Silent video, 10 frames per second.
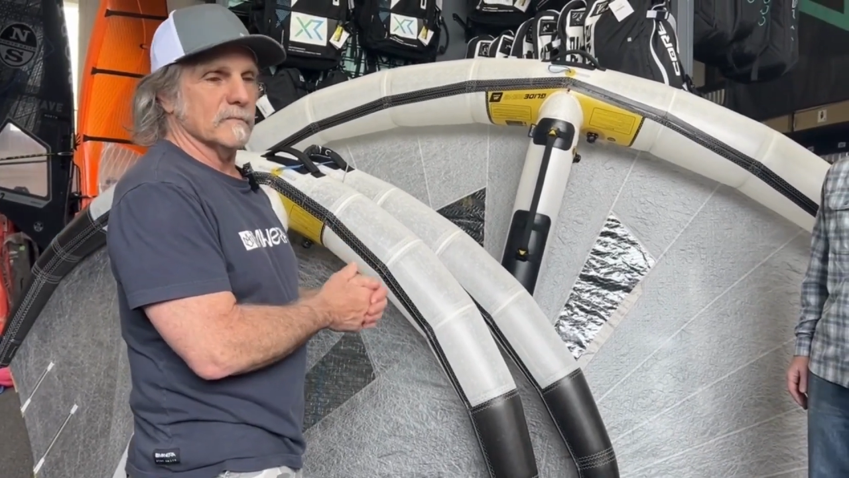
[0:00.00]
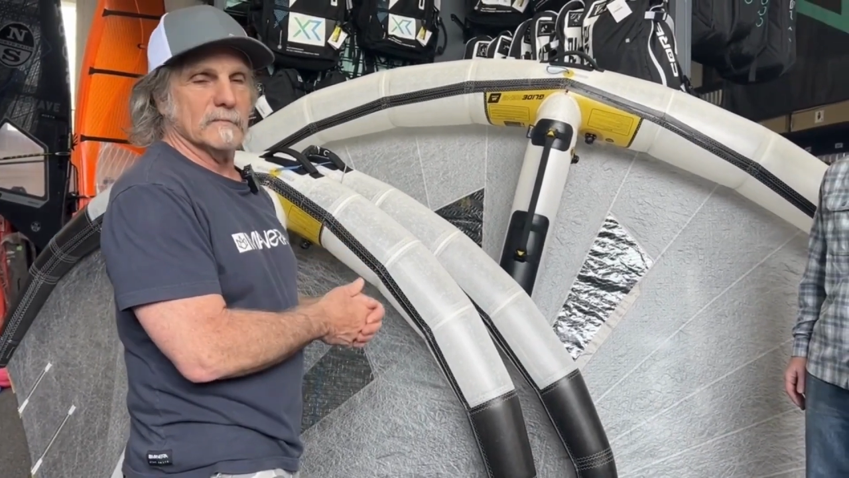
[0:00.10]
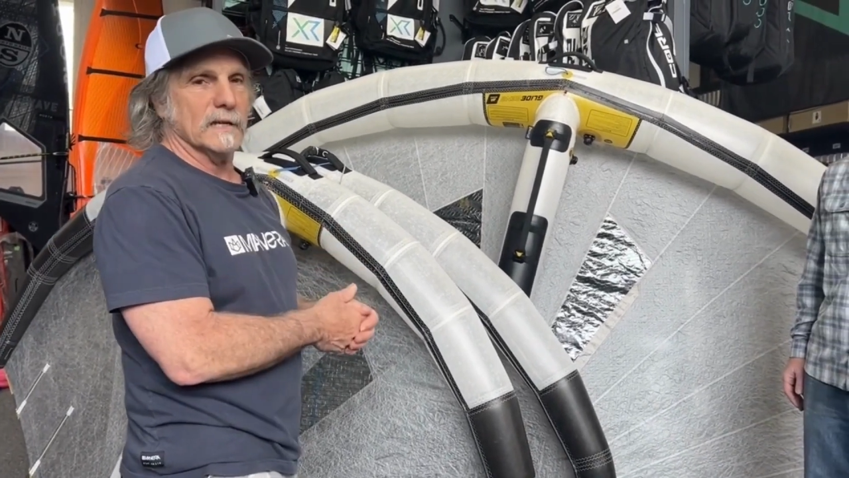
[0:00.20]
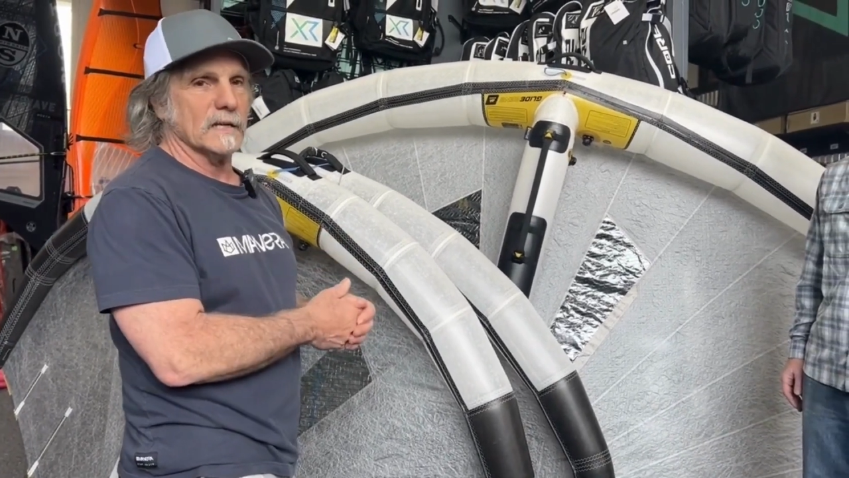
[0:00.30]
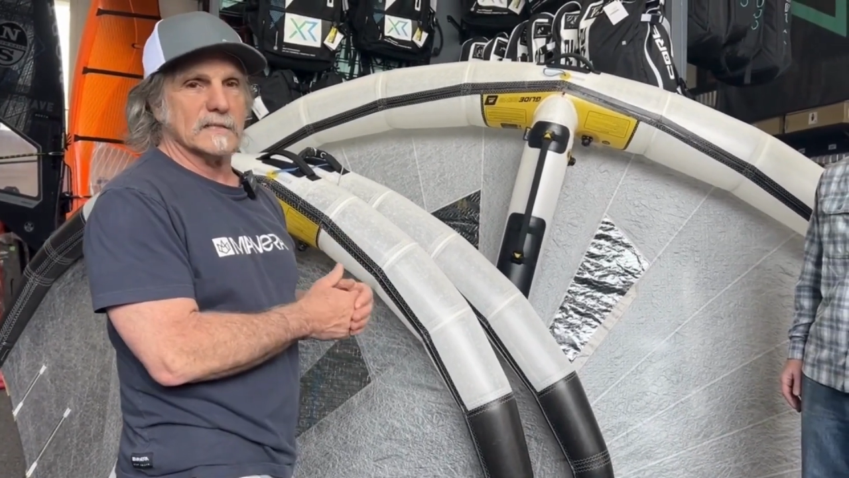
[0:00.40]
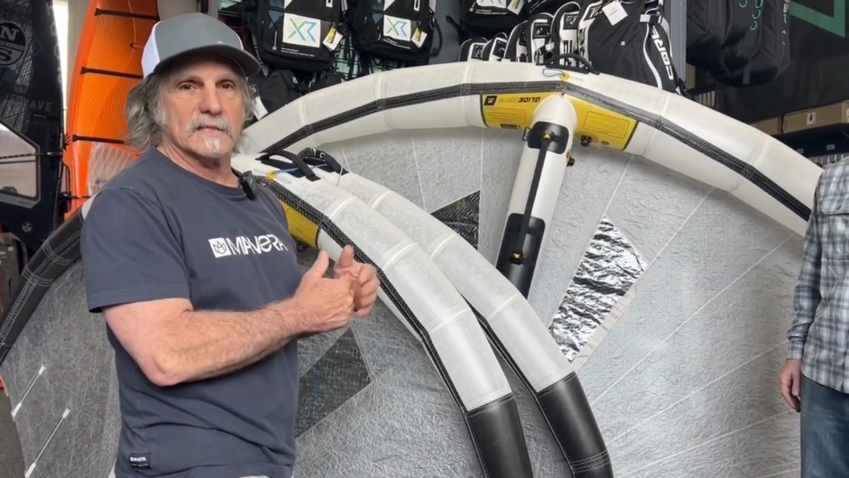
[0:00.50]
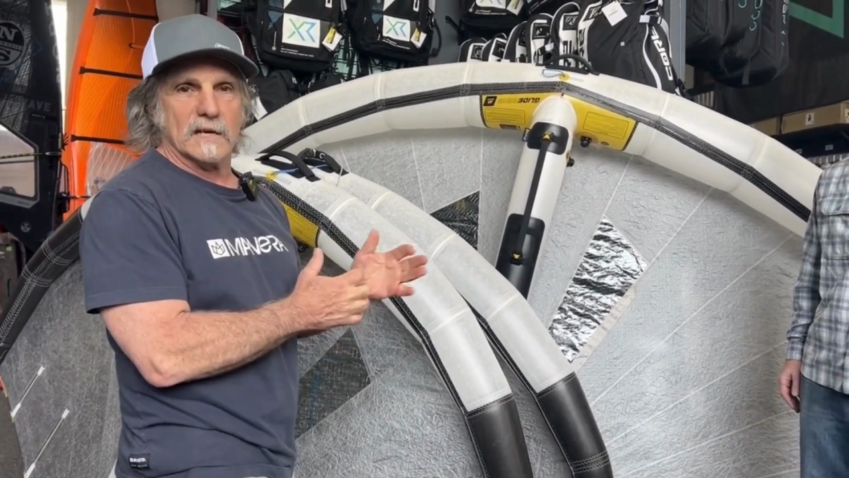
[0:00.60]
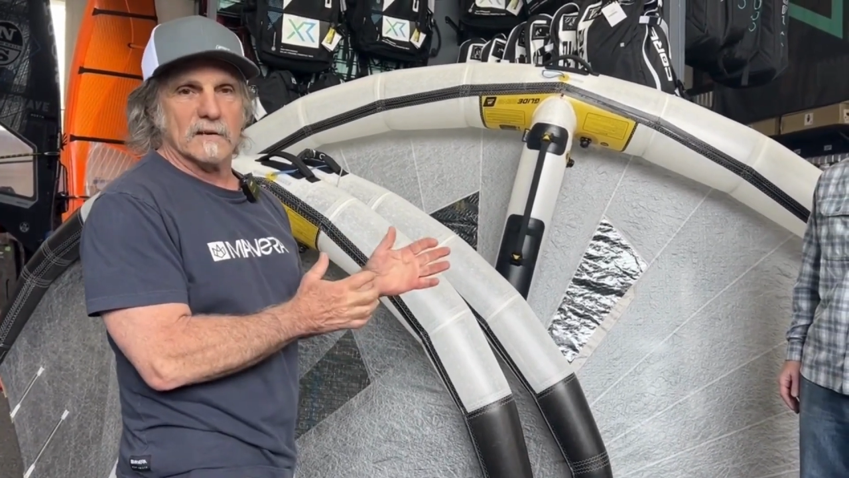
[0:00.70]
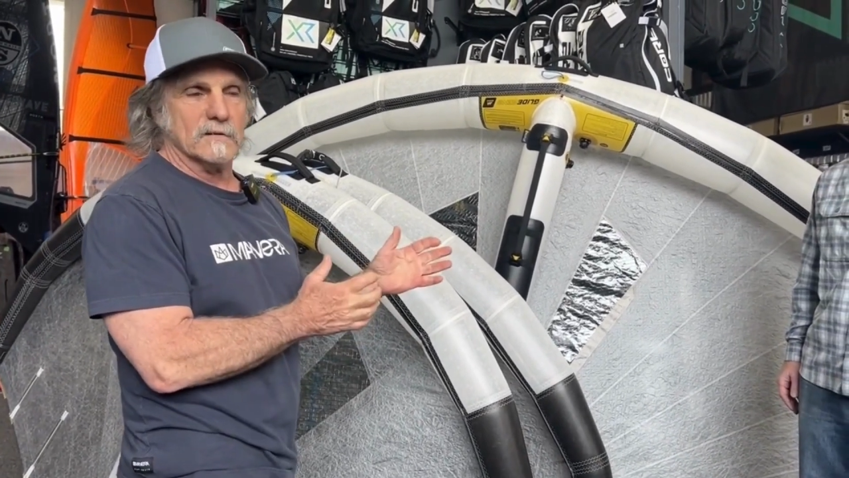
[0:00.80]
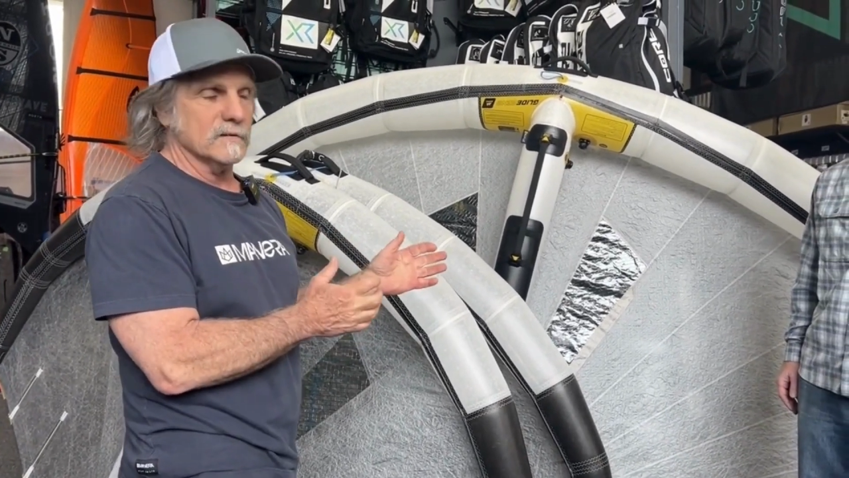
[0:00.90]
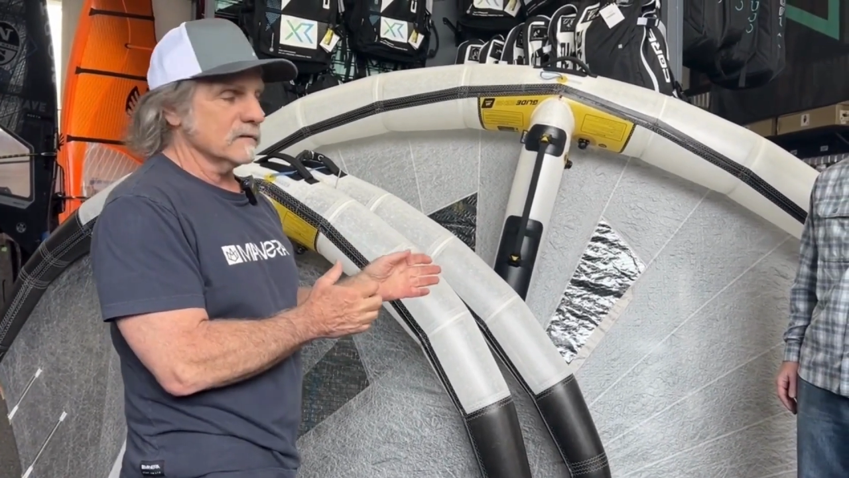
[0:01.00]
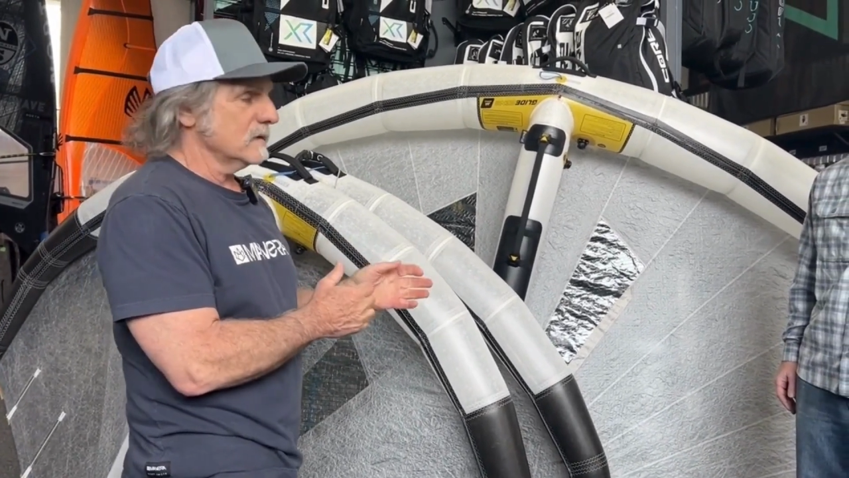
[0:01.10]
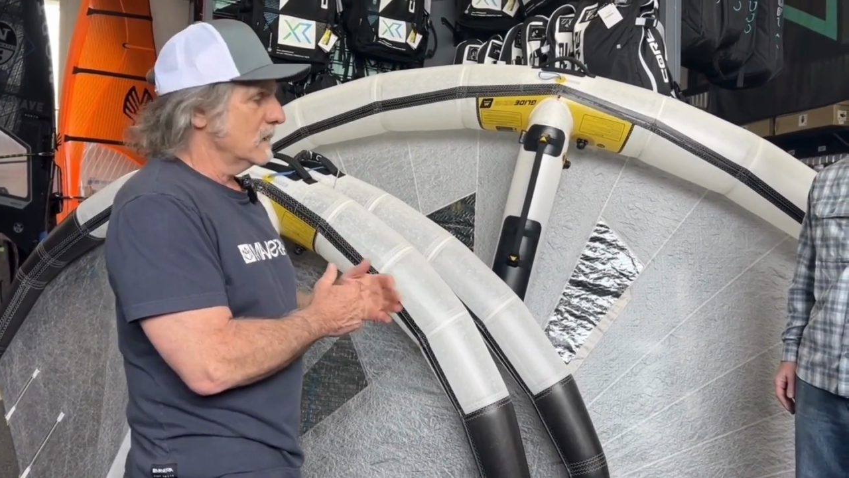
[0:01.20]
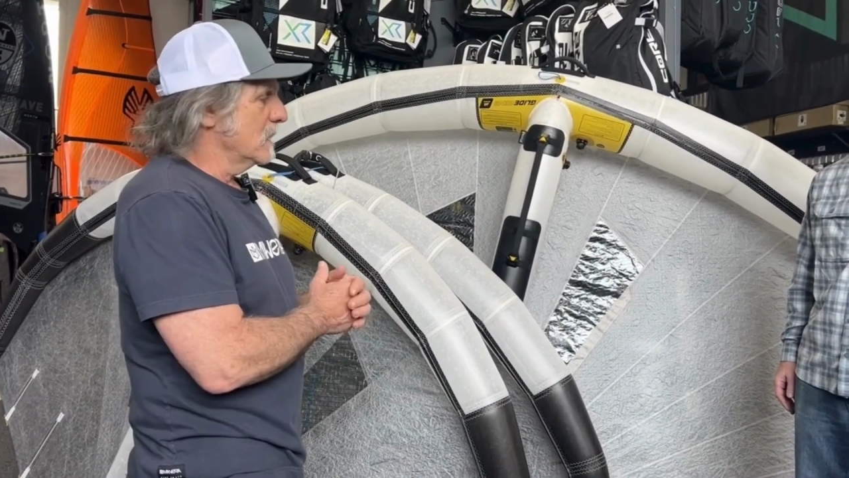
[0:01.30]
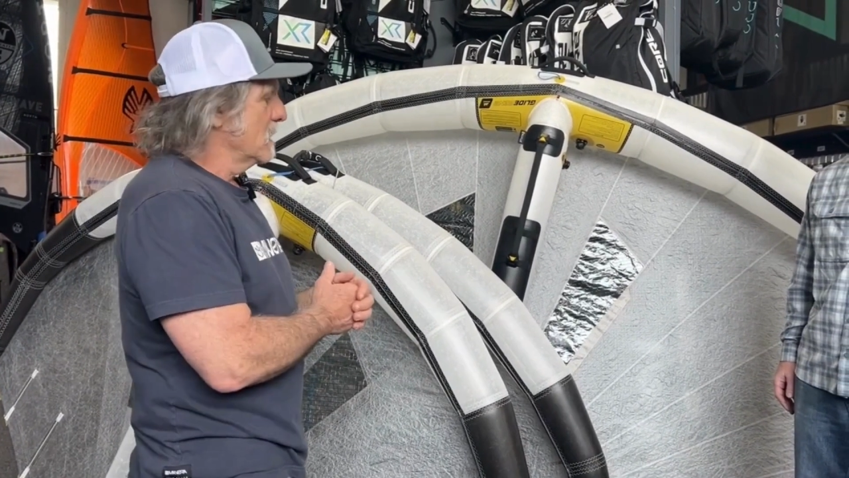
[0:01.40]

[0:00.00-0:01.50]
to excel.